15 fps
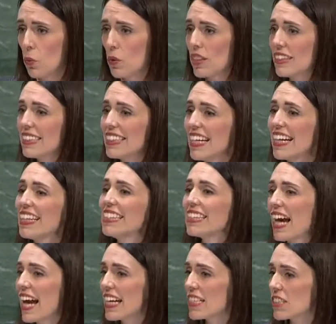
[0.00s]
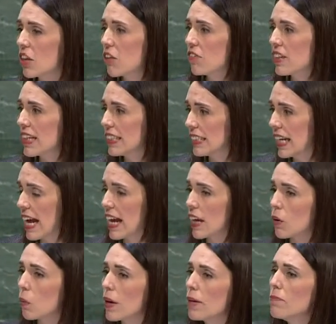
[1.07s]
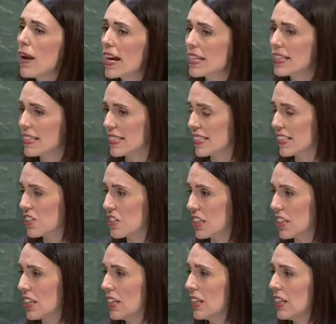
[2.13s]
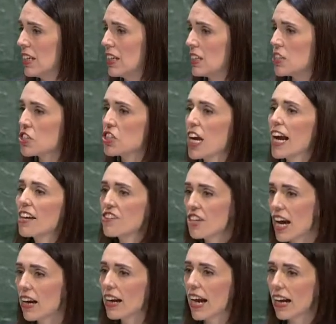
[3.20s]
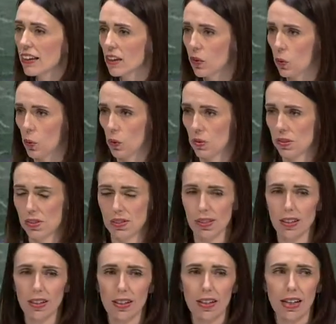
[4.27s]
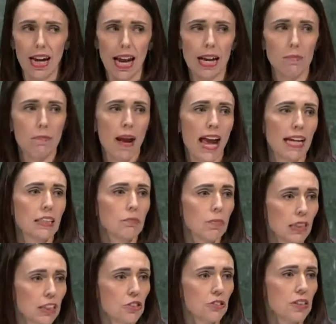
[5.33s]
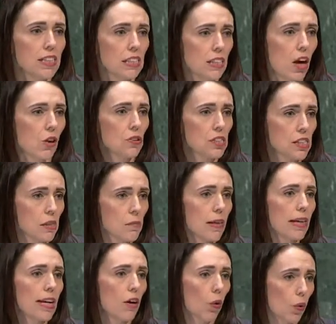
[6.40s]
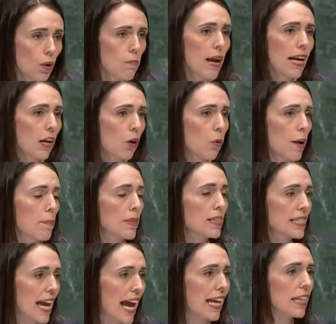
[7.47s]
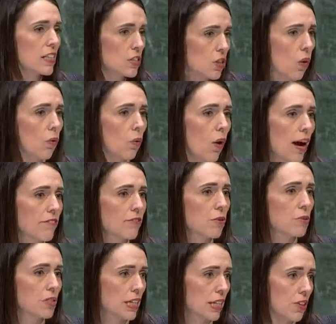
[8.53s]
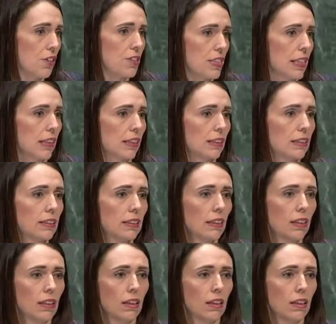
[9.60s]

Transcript: Within 10 days of the attack, we made a decision to change our gun laws and banned military-style semi-automatic weapons and assault rifles in New Zealand.